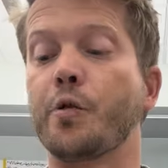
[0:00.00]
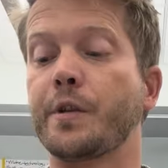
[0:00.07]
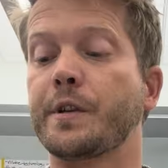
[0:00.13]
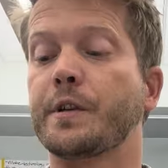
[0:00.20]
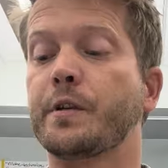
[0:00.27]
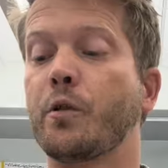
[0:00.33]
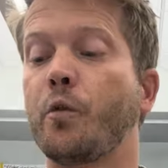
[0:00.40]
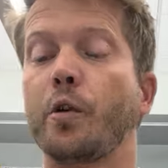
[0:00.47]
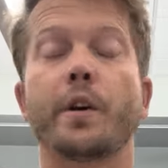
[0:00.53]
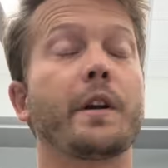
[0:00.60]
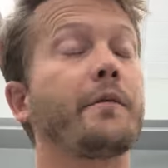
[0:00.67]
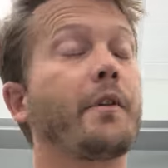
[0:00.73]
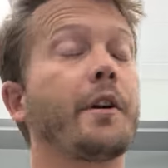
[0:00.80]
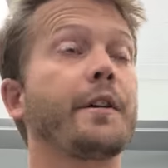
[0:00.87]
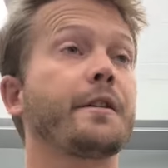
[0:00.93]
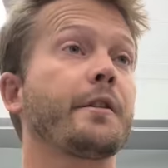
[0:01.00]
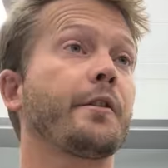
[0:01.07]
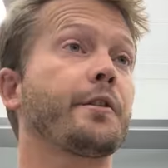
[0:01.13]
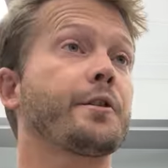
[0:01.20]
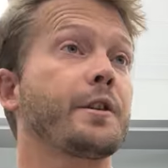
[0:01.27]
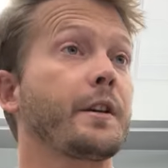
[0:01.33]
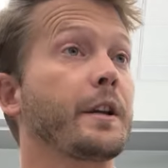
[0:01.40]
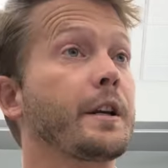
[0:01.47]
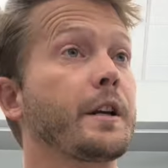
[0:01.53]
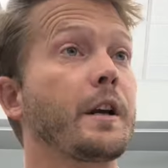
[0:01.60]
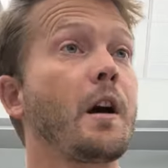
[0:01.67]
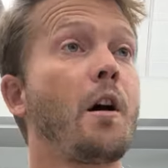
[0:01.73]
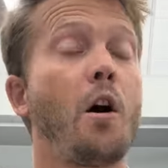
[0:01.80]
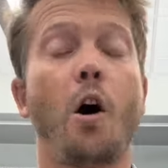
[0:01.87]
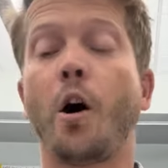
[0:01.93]
is still working very diligently
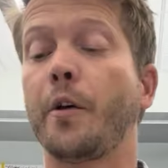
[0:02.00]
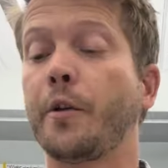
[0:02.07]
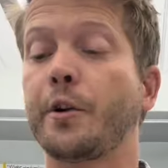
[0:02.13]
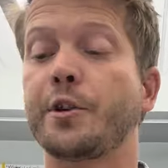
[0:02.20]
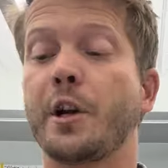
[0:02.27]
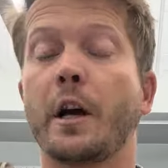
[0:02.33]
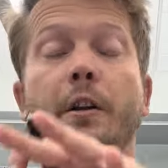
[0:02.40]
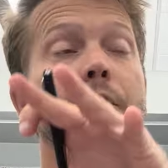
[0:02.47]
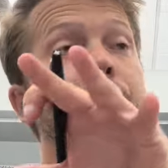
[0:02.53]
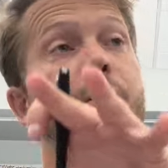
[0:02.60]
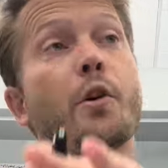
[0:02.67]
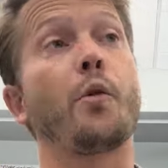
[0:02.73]
on their checklist,